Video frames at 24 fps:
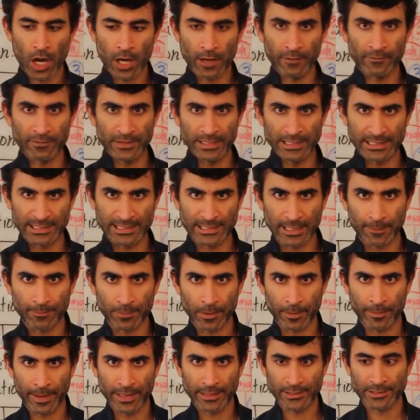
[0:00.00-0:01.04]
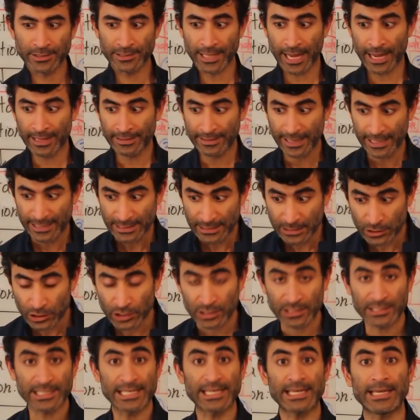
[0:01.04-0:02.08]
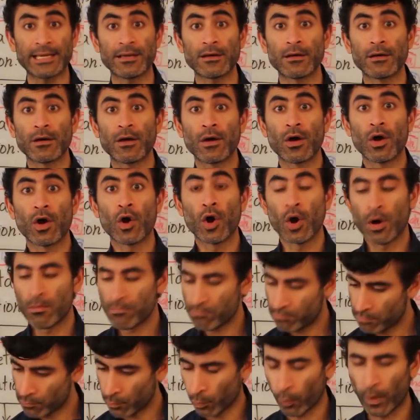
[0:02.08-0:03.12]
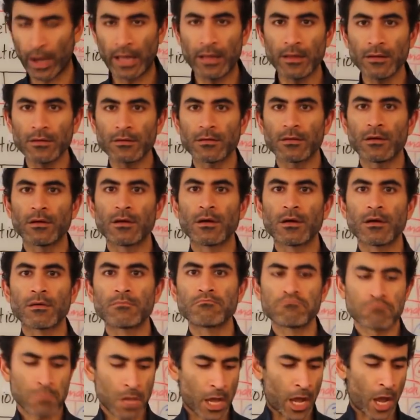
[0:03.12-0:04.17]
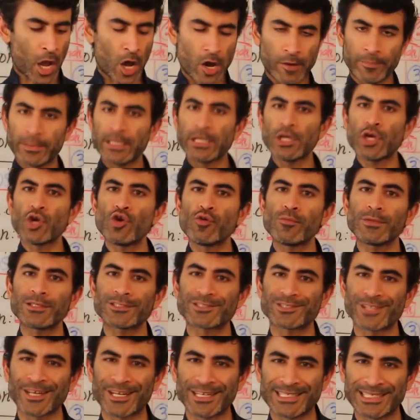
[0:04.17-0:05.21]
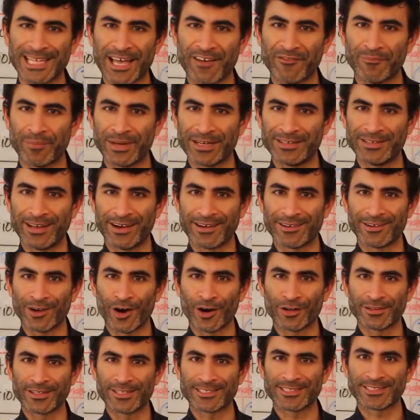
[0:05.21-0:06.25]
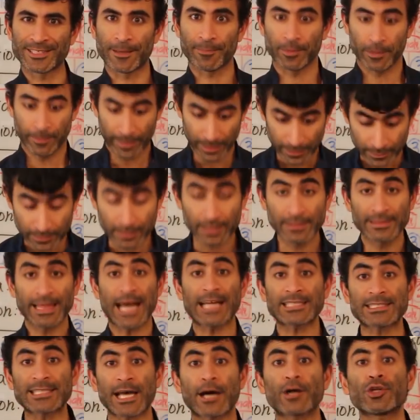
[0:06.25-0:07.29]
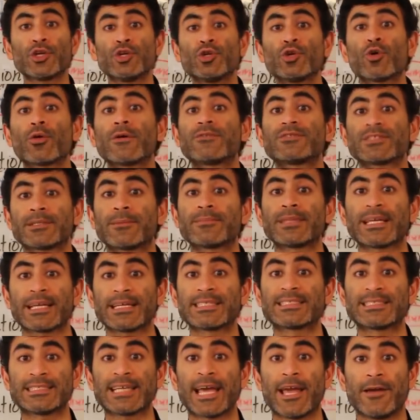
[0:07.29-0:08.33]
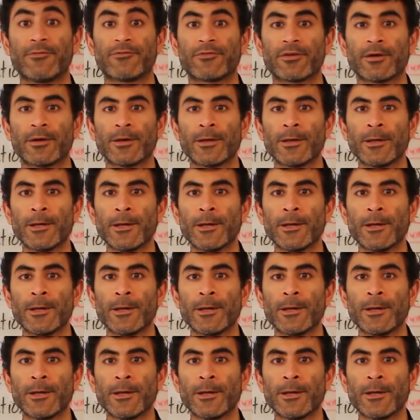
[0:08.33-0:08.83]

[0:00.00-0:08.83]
of these supplements and they see, well, how many human studies have been done on this supplement? That's how you know if something is safe